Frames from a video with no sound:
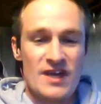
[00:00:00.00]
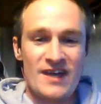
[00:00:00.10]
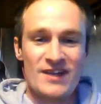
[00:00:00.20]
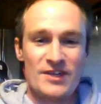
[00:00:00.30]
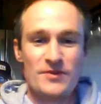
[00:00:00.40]

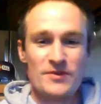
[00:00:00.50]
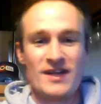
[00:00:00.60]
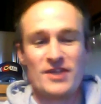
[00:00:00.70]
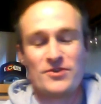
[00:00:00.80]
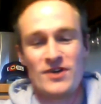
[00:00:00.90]
Hello,
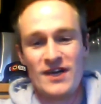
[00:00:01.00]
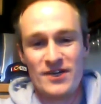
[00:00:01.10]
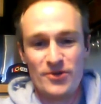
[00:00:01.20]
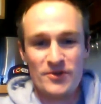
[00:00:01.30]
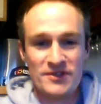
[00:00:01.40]

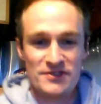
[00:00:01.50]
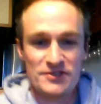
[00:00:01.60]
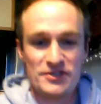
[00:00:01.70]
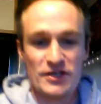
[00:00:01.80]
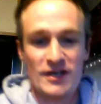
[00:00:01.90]
Colorado. This is
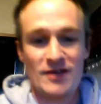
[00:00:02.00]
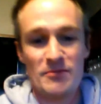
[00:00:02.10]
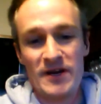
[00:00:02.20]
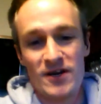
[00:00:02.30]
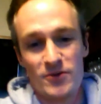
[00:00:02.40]
John
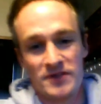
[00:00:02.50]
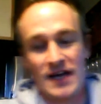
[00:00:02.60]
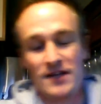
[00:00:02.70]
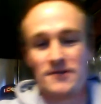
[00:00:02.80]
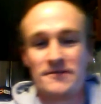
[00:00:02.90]
Baird with
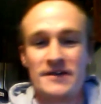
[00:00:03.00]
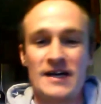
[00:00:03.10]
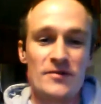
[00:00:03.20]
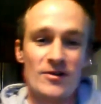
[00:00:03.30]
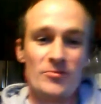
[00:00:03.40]
I Love
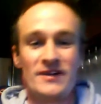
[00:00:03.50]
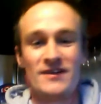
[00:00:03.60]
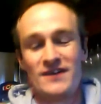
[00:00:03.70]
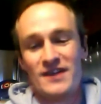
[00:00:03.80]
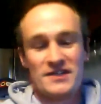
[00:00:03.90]
Colorado
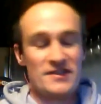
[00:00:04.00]
Beer.